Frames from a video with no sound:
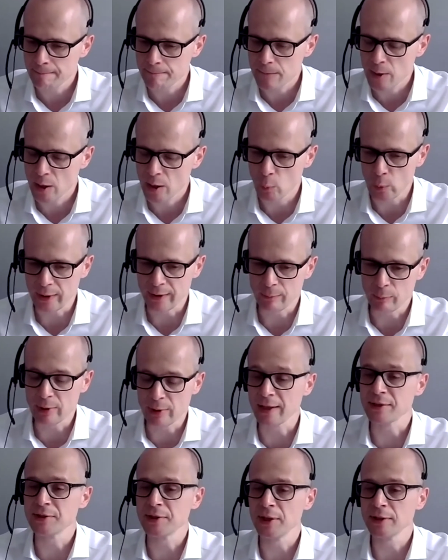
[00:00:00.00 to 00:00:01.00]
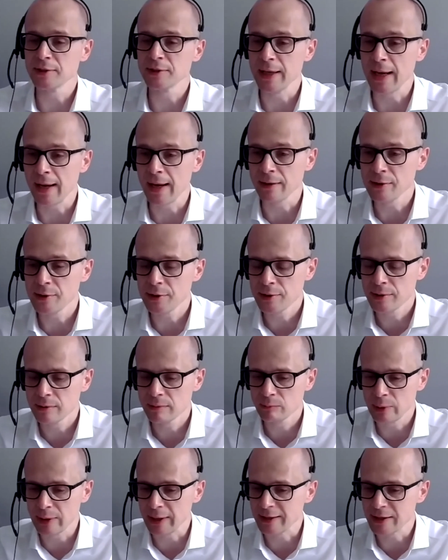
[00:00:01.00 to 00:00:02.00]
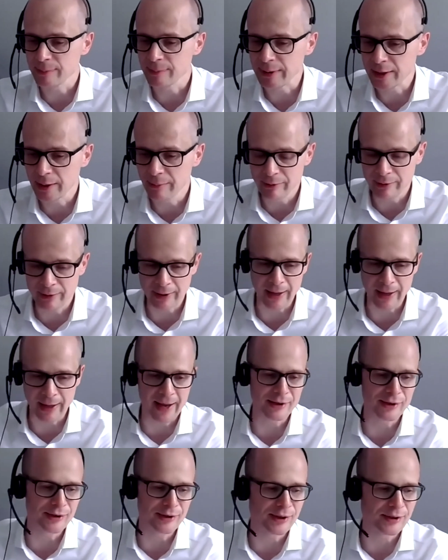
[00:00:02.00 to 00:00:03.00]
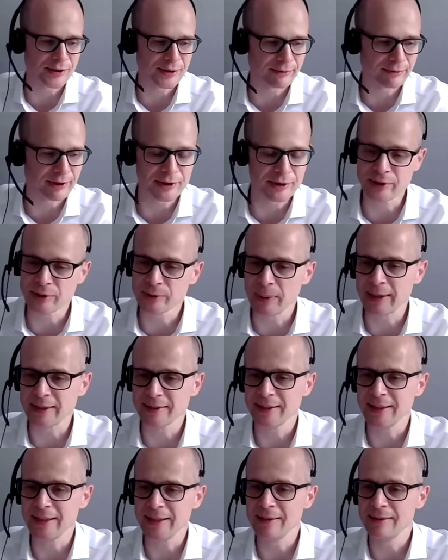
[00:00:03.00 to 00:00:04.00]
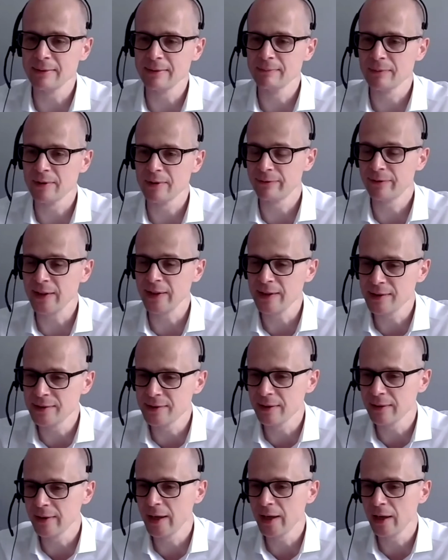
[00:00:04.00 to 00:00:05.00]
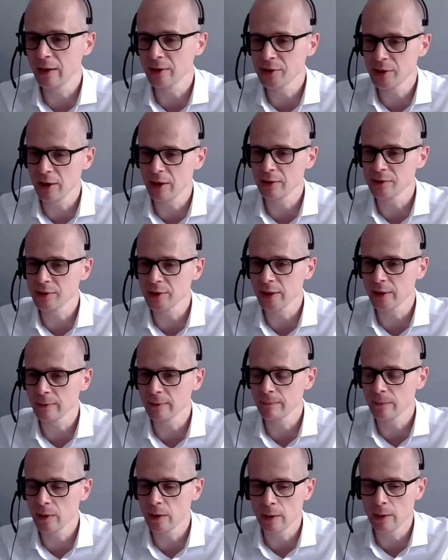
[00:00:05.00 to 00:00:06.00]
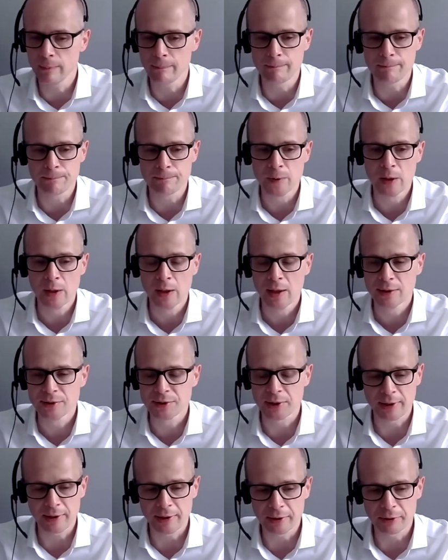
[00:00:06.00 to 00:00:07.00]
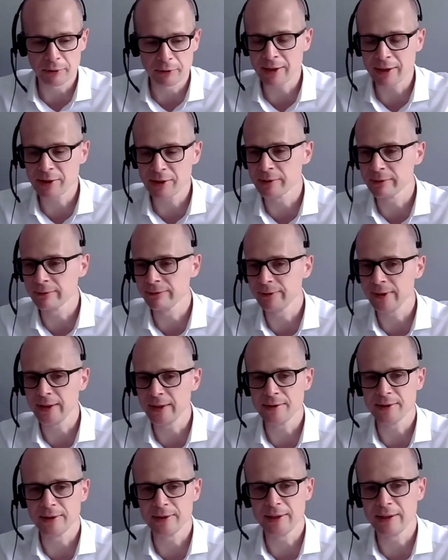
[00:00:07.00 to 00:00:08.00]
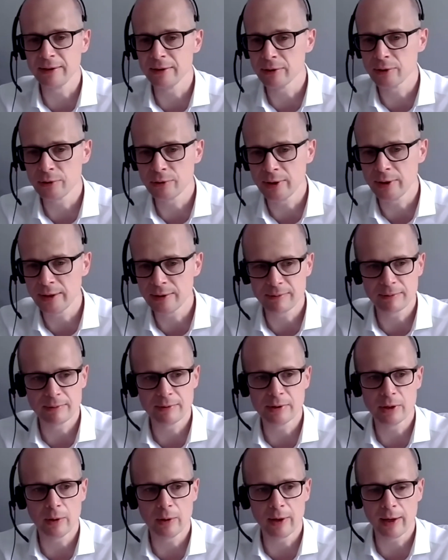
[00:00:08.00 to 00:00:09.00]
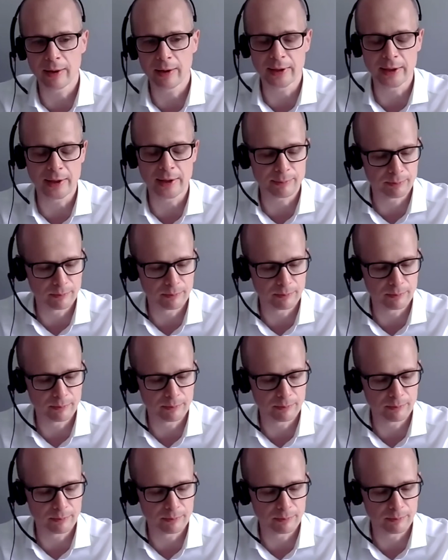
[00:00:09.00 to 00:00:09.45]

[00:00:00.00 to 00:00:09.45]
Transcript: with a certain edge, we need to be confident that edge is sufficient to exceed the fees that they are charging. Certainly, the direction of fees in the industry, you know, I think it's